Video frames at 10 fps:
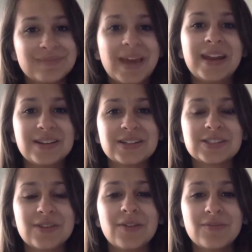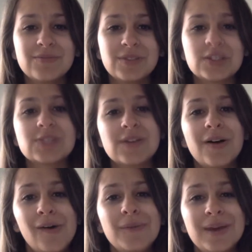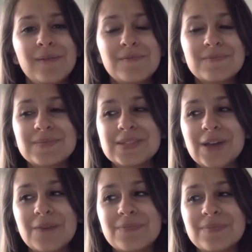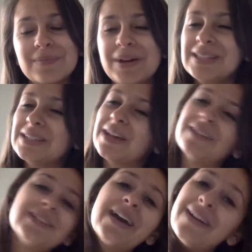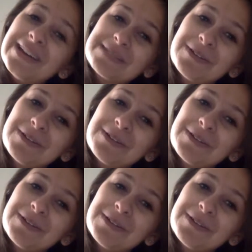and it just felt homey. So, plus it's a hilarious